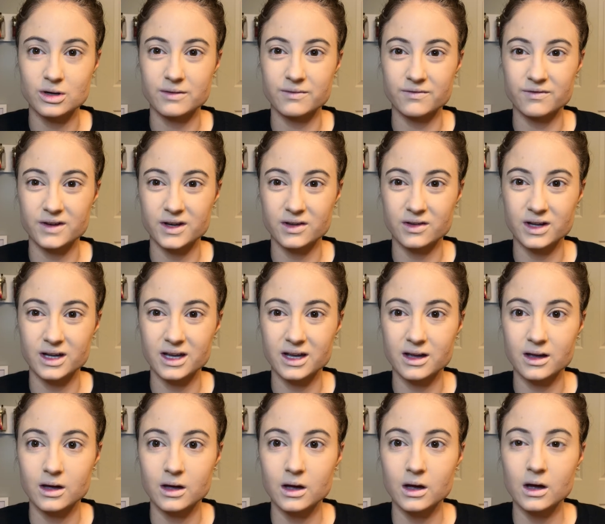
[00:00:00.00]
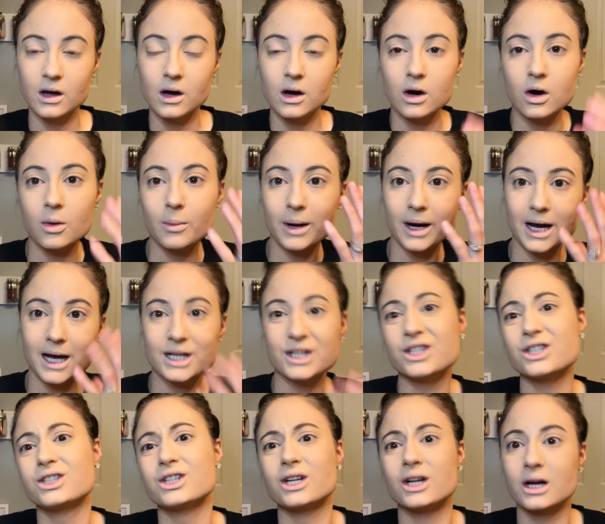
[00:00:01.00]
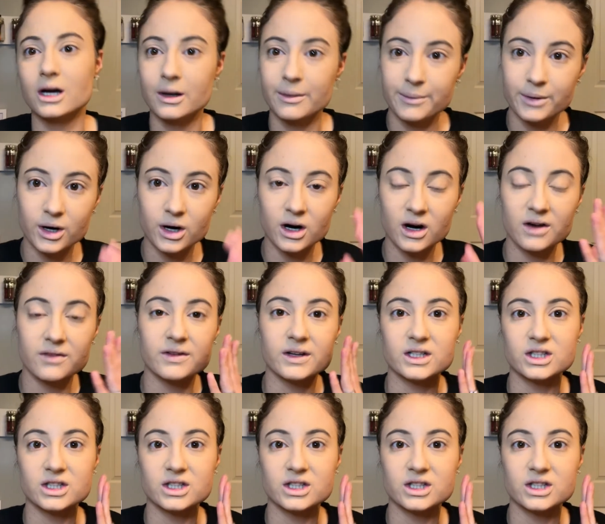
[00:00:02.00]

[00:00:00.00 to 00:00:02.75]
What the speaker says: can feel like, oh my gosh, it's gonna come off.